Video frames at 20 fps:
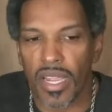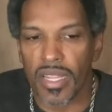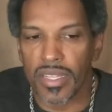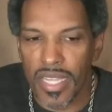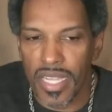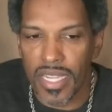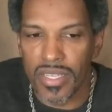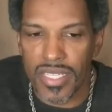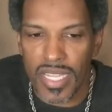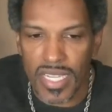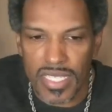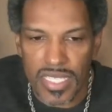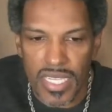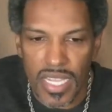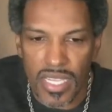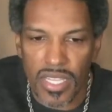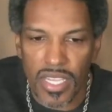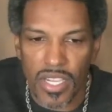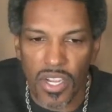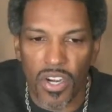they say
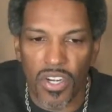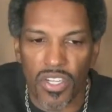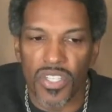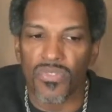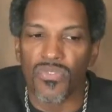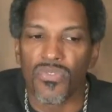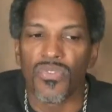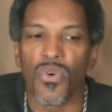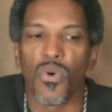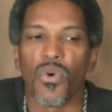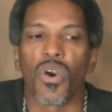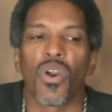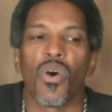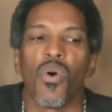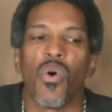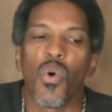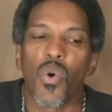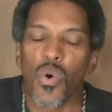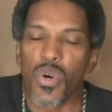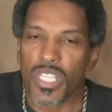they are the four
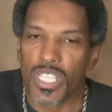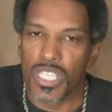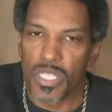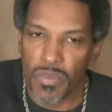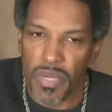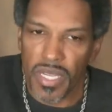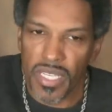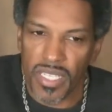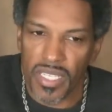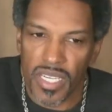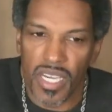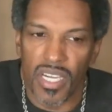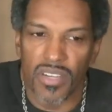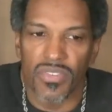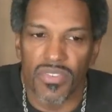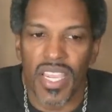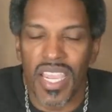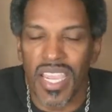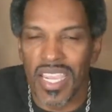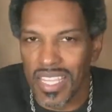horsemen of
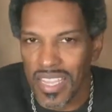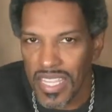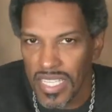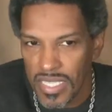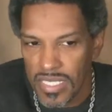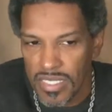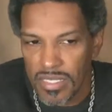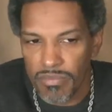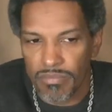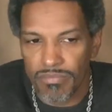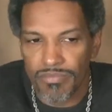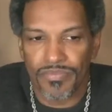atheism.